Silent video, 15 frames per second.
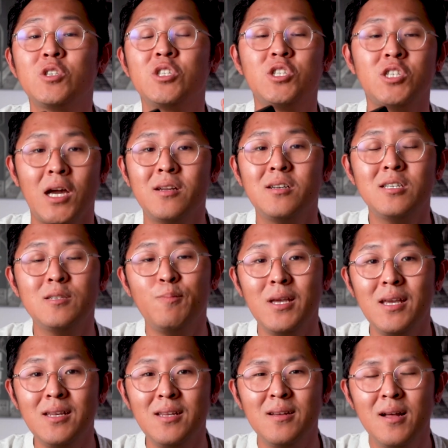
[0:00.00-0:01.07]
shutter
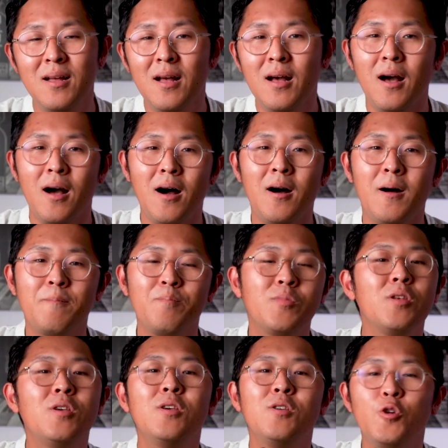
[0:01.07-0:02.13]
speed,
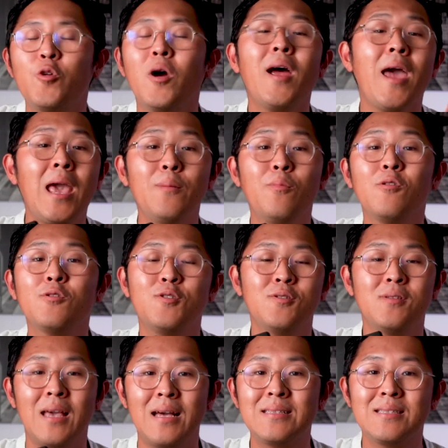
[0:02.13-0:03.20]
you are able to
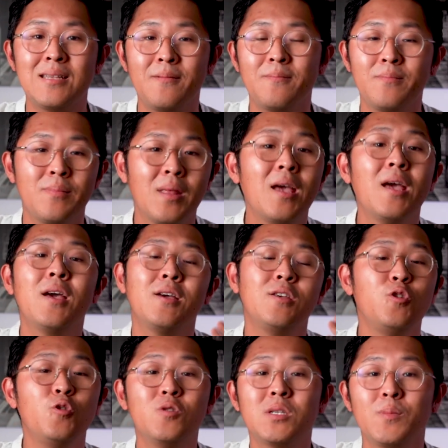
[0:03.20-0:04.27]
get some
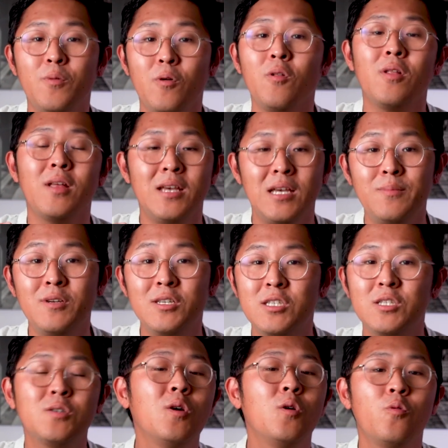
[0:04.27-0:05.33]
usable
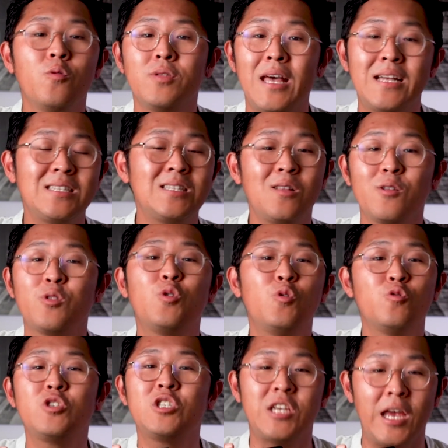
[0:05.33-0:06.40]
image that's not
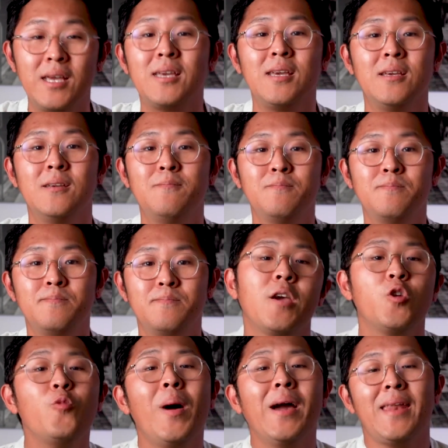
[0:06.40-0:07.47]
too shaky.
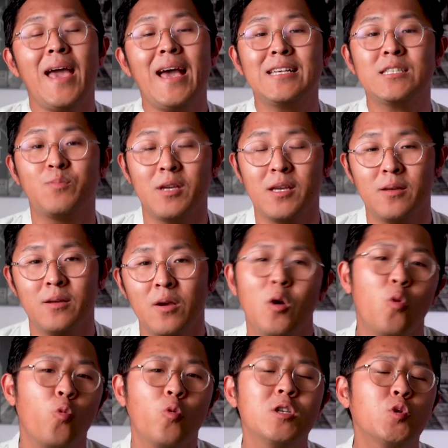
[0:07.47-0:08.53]
You might ask me,
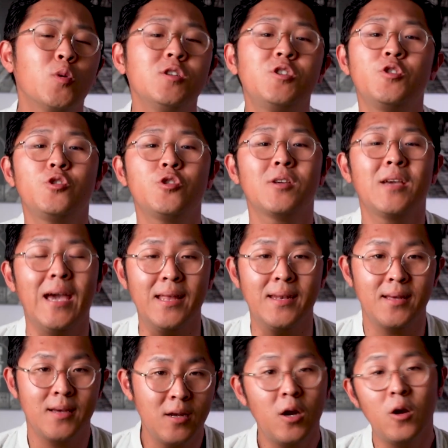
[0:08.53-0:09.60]
which one should you get?
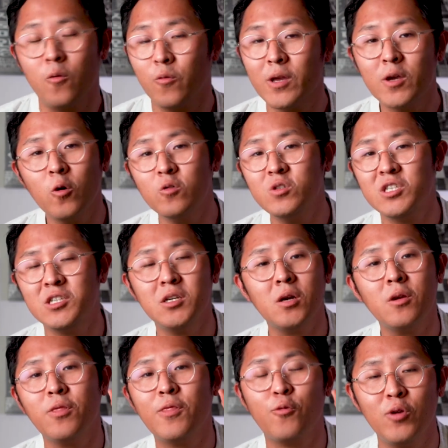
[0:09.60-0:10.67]
RICOH
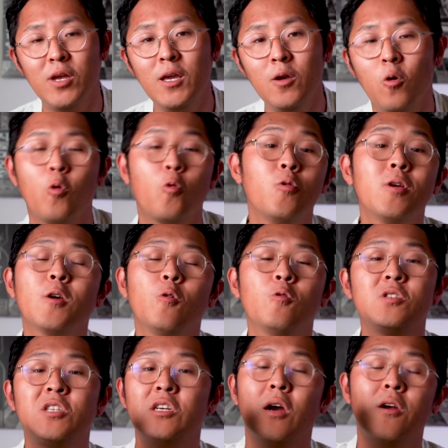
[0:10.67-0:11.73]
GR3 or RICOH
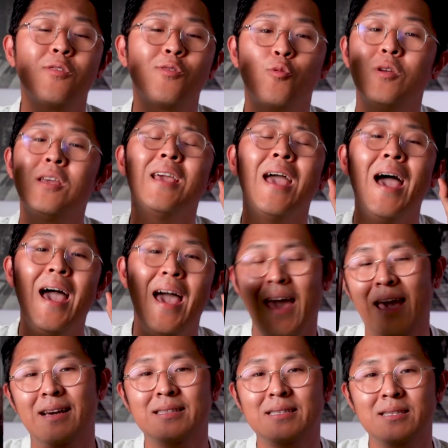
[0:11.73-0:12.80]

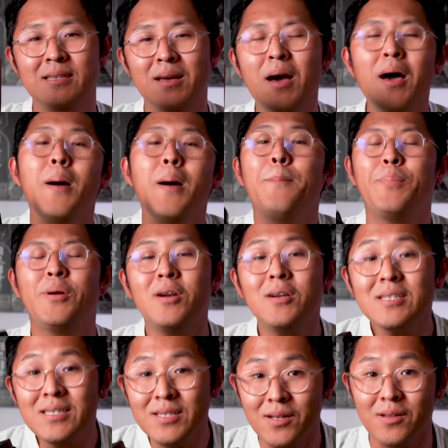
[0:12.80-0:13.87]
GR3x?
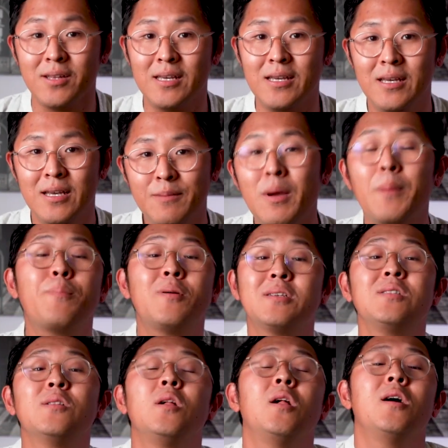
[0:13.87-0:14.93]
Personally, in my
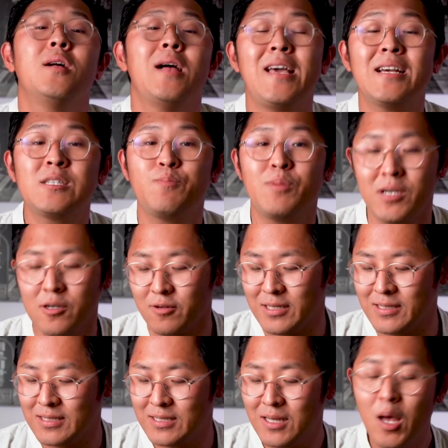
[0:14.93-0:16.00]
personal
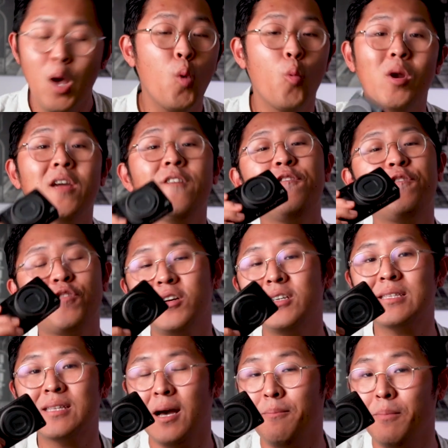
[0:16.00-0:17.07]
experience, when I
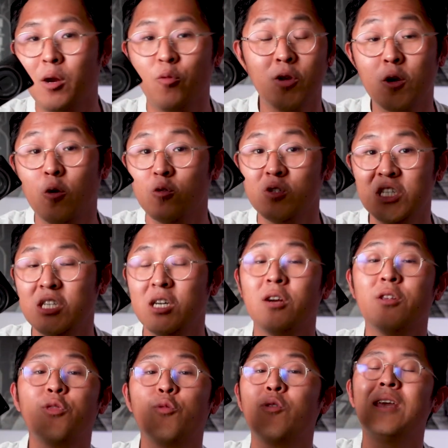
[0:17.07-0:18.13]
first got my RICOH
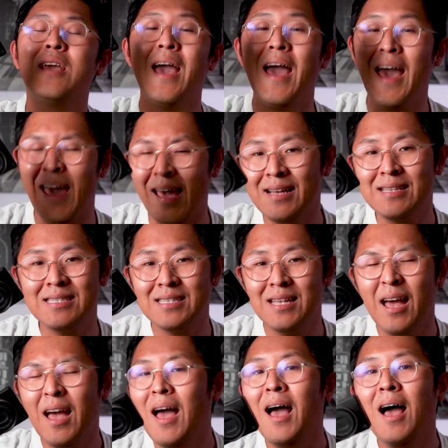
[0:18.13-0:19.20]
GR3x,
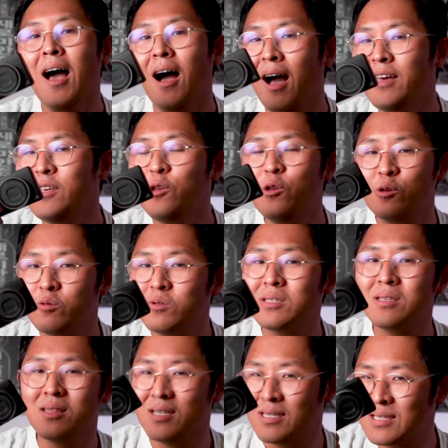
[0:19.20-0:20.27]
I
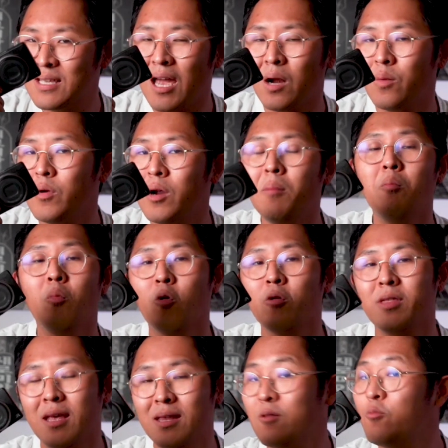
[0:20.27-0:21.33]
used this camera more
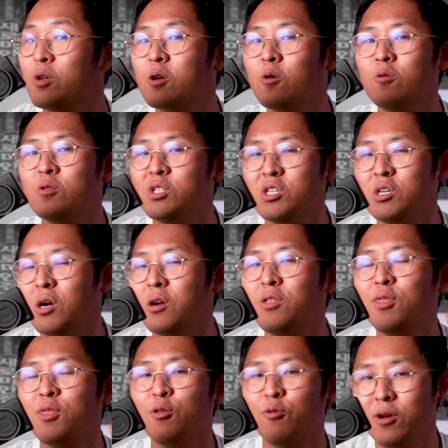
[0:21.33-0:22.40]
than RICOH
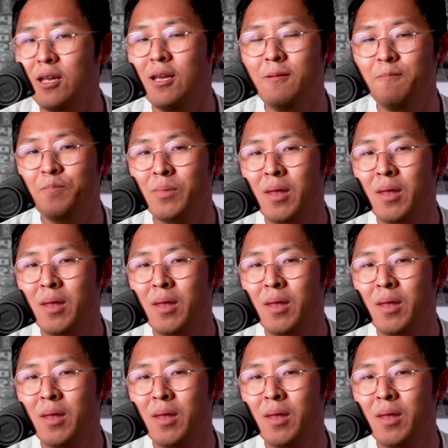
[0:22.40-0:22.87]
GR3,